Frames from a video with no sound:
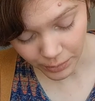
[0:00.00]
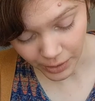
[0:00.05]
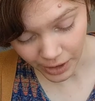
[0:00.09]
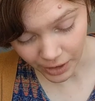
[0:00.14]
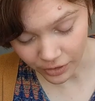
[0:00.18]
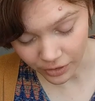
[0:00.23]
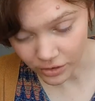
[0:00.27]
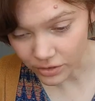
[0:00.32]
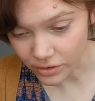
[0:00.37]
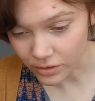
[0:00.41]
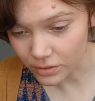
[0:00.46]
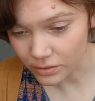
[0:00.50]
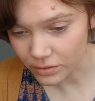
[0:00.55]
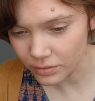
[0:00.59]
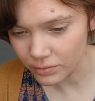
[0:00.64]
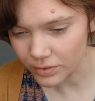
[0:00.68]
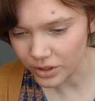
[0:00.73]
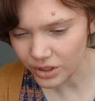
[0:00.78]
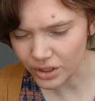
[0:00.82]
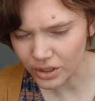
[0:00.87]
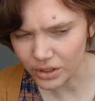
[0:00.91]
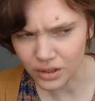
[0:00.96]
Pandas
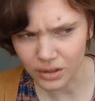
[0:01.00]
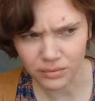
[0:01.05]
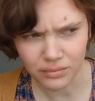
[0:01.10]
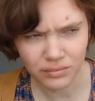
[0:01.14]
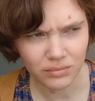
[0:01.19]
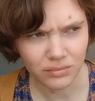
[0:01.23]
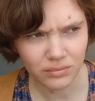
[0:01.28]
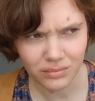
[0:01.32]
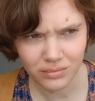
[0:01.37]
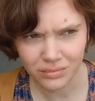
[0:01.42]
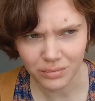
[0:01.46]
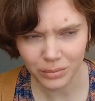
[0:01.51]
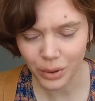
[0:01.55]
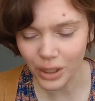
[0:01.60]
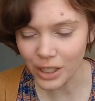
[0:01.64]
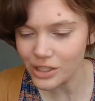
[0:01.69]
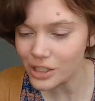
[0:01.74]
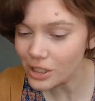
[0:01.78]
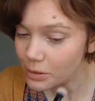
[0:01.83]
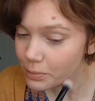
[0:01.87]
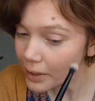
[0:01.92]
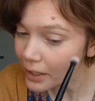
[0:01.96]
or
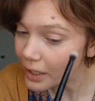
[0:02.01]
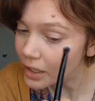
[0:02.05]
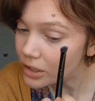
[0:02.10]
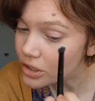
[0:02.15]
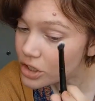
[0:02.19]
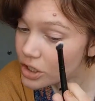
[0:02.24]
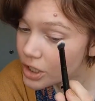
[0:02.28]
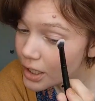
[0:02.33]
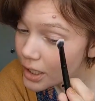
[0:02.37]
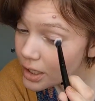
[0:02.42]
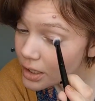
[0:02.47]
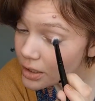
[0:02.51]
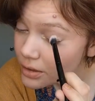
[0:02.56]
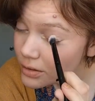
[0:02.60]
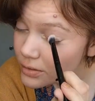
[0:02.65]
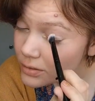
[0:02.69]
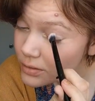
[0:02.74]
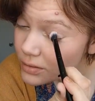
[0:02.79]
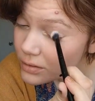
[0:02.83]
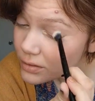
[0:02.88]
Project Pan shade.